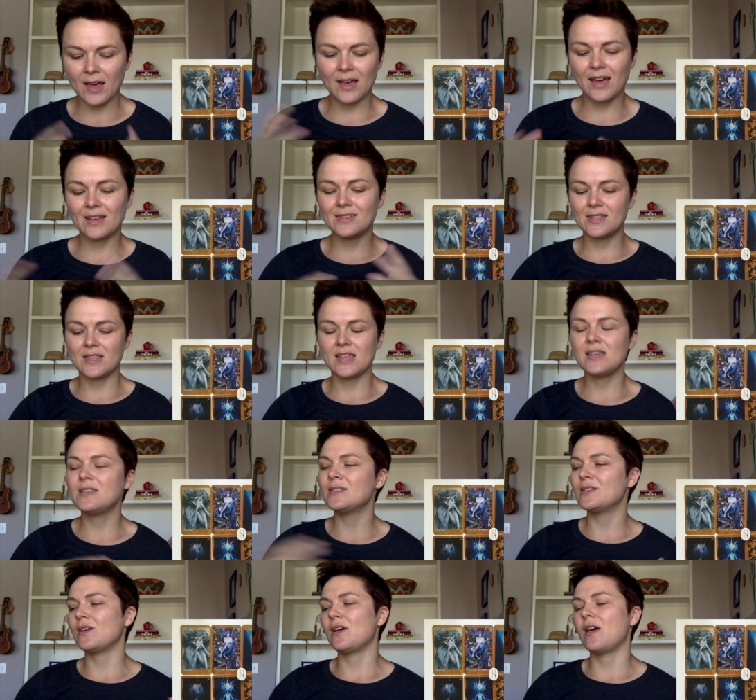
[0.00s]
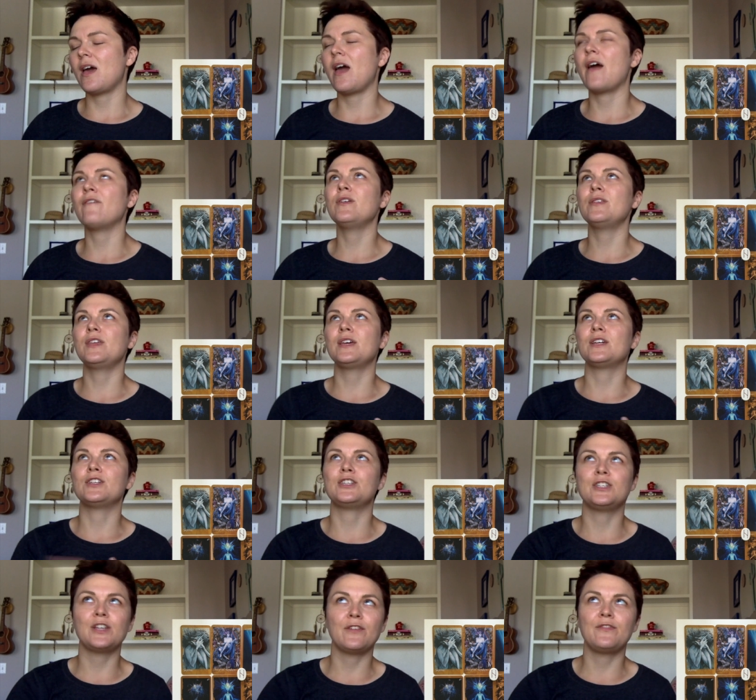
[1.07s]
as everything is
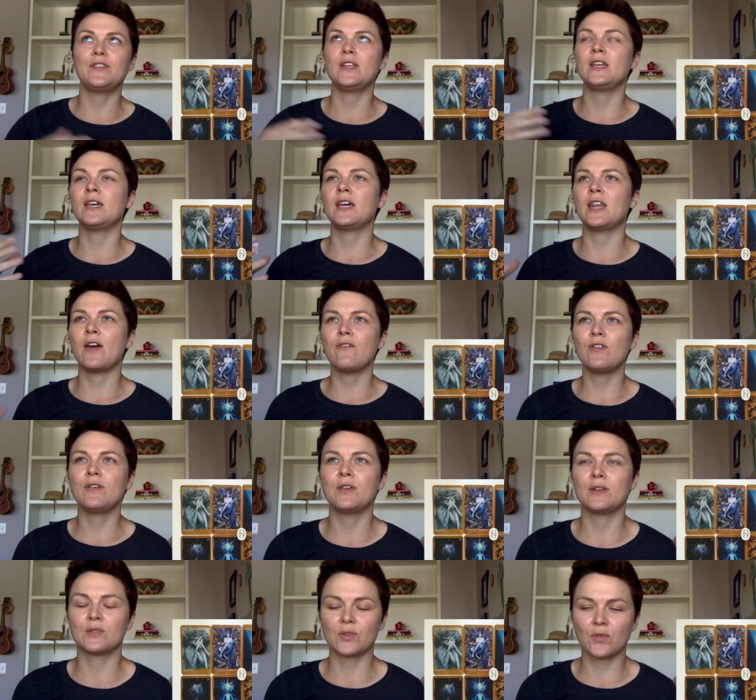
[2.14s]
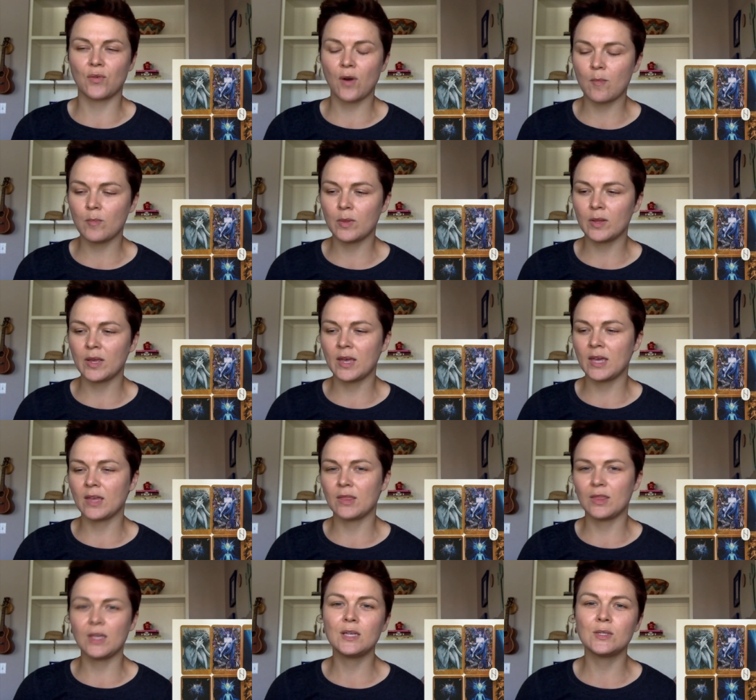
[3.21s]
shifting and everything's crumbling
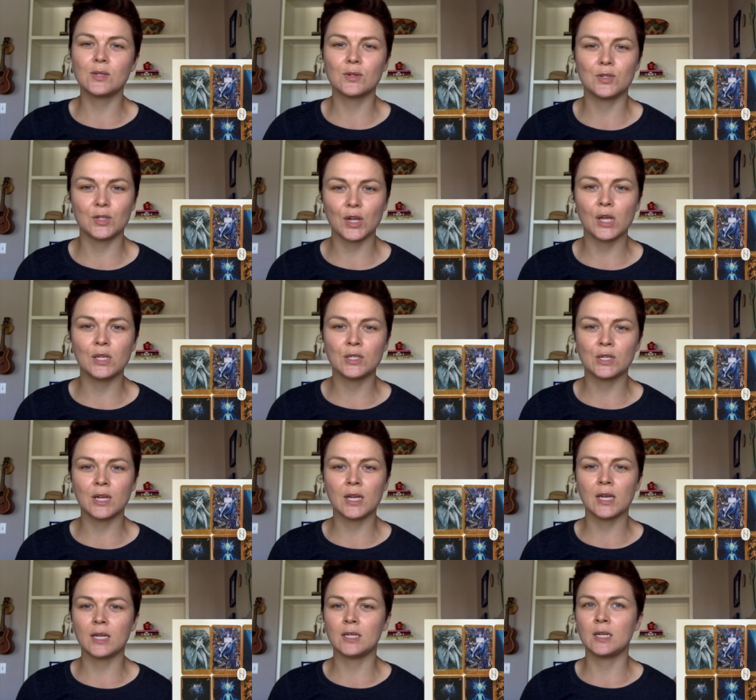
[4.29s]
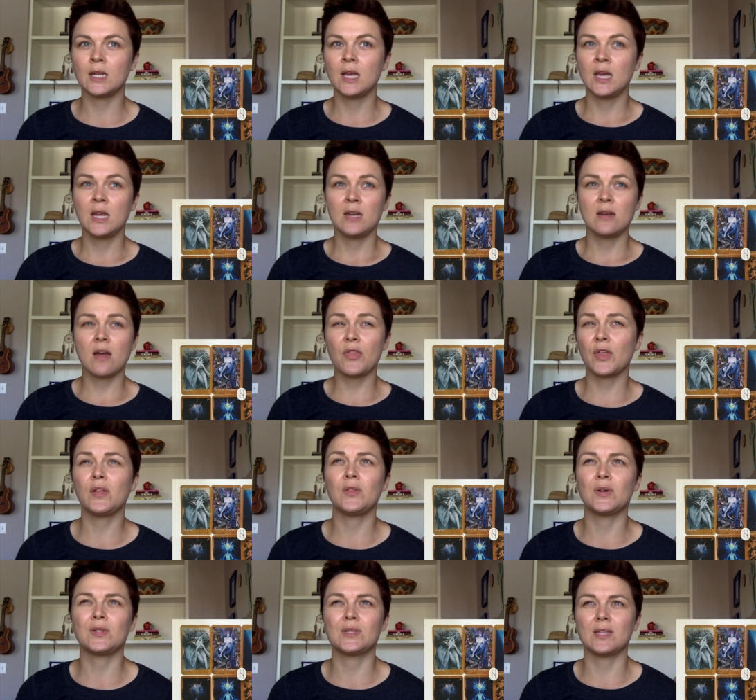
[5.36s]
and things are changing and nothing
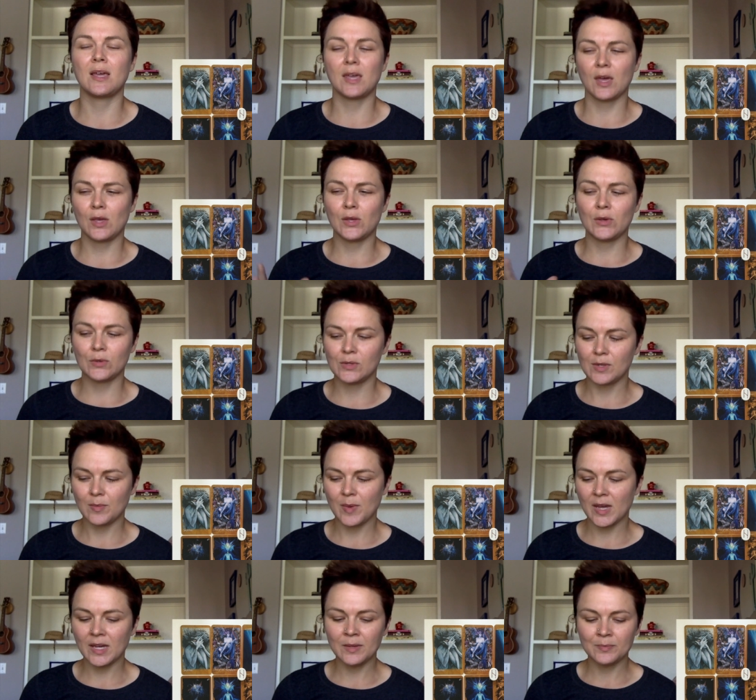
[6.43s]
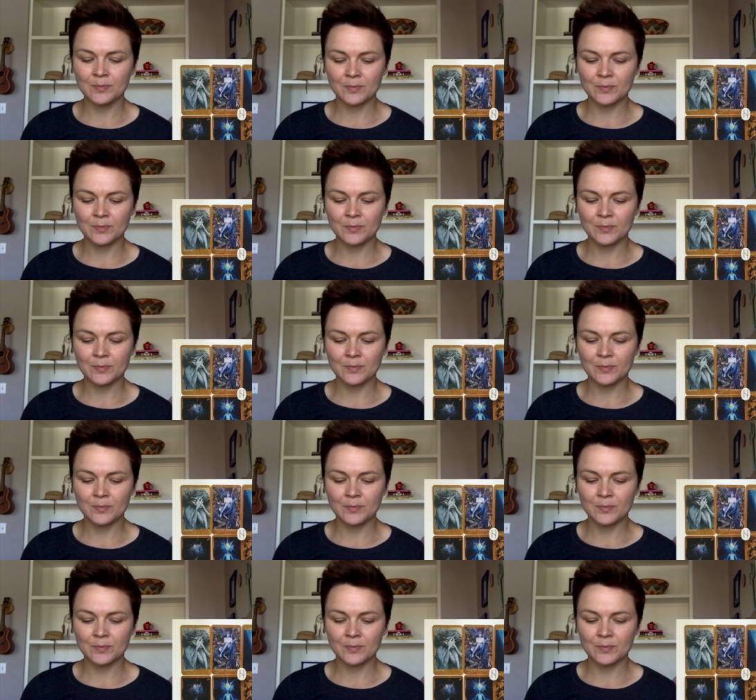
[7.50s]
looks like it used to be,